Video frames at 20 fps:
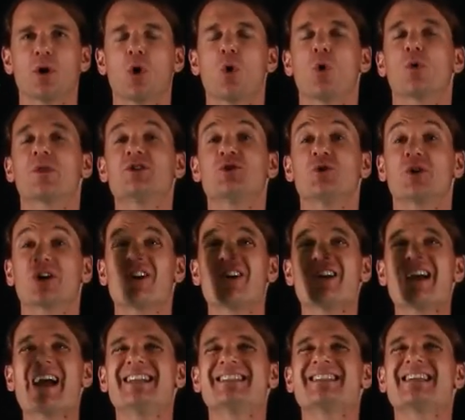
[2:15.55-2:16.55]
or that you're
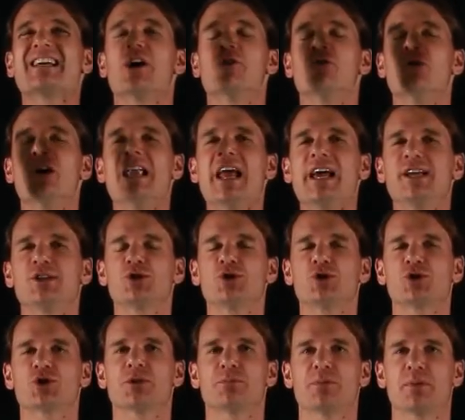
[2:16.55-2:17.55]
creating a
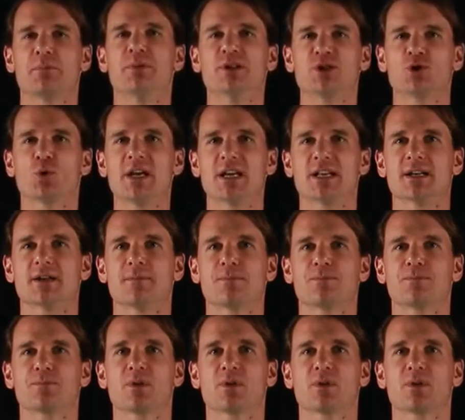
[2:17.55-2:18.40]
relationship between.